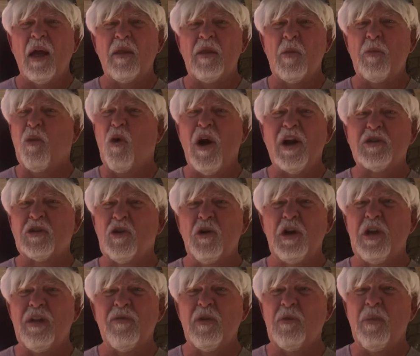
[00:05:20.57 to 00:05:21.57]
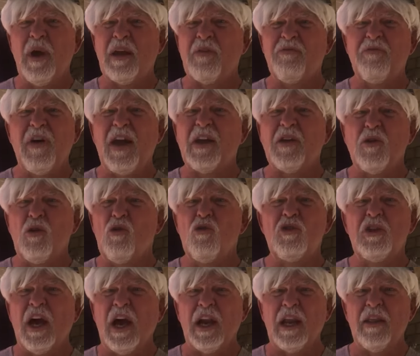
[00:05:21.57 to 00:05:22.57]
The press couldn't even make fake
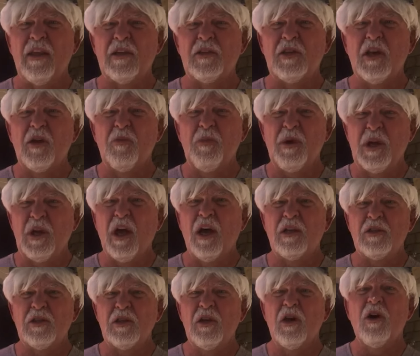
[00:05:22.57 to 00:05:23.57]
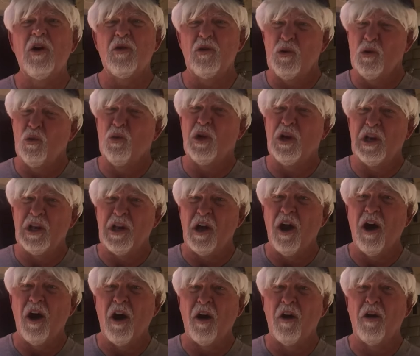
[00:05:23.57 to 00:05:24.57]
news out of this because you really
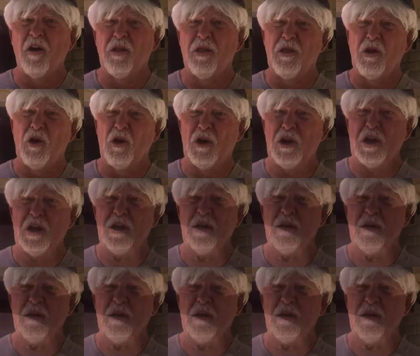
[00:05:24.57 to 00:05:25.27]
are 30.